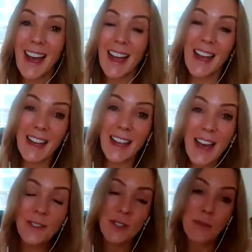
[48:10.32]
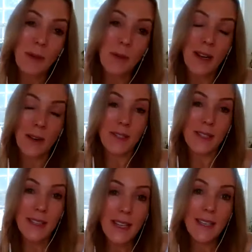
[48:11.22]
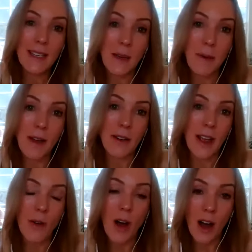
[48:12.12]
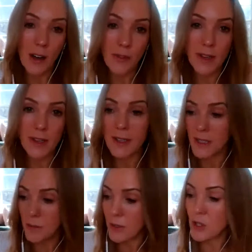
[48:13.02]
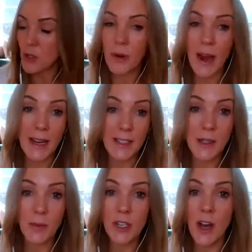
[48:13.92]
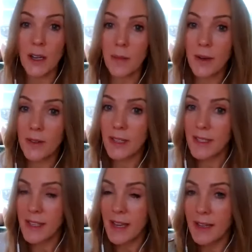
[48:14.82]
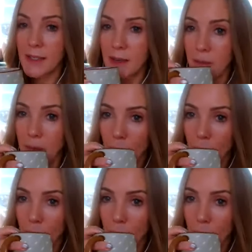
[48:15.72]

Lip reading: I have to admit, when I was thinking about how often in spiritual practice we talk about these things,